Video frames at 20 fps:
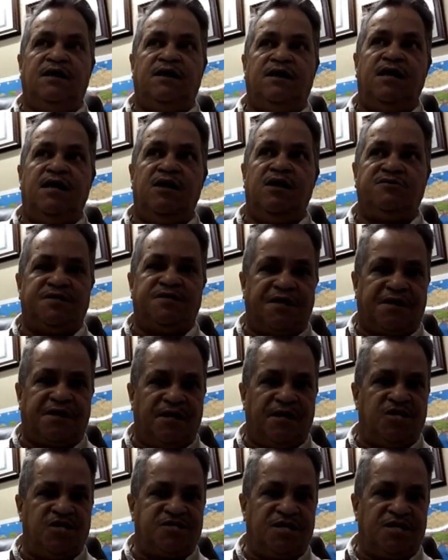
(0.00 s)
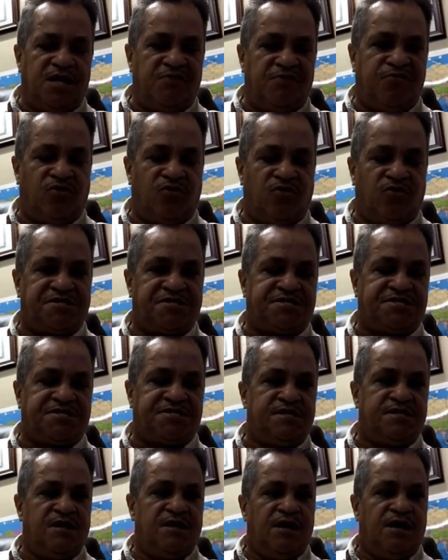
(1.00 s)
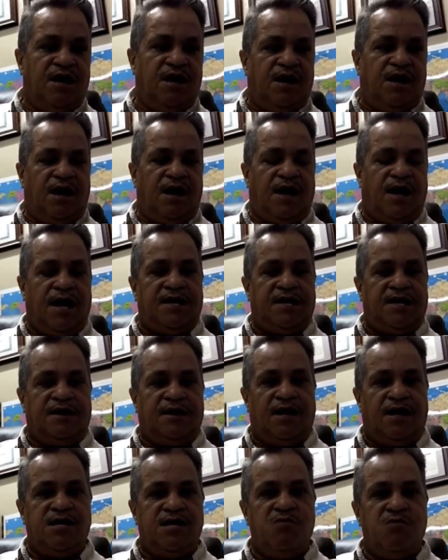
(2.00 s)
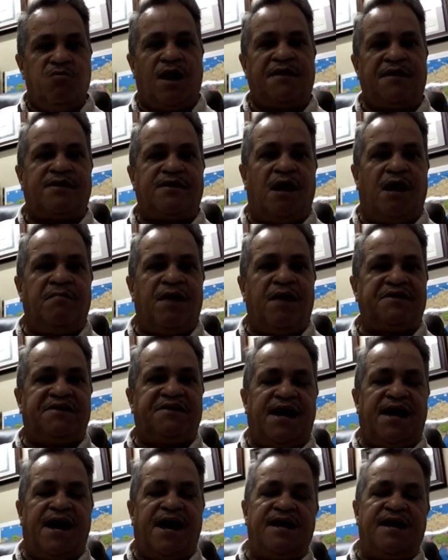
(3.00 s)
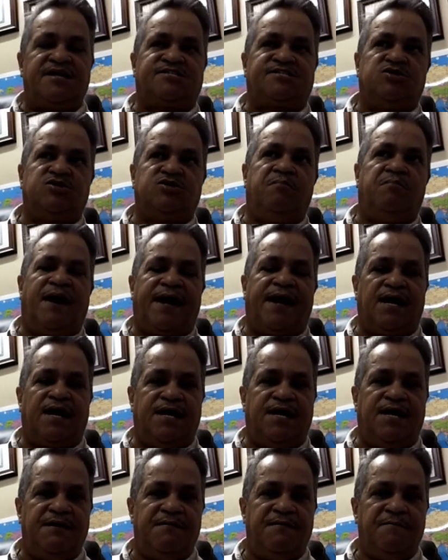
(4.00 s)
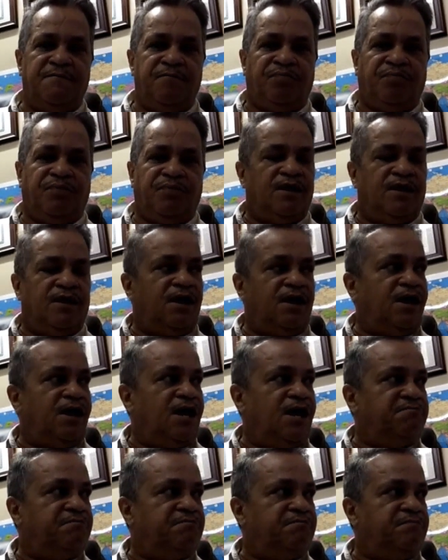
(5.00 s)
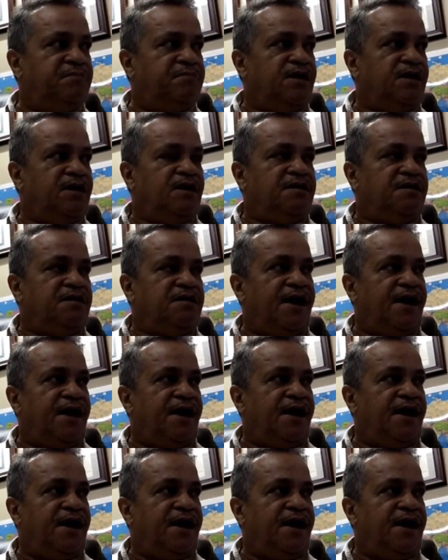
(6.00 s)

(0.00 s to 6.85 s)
He was in the Canadian Air Force, and he wanted to come back to Guyana so badly that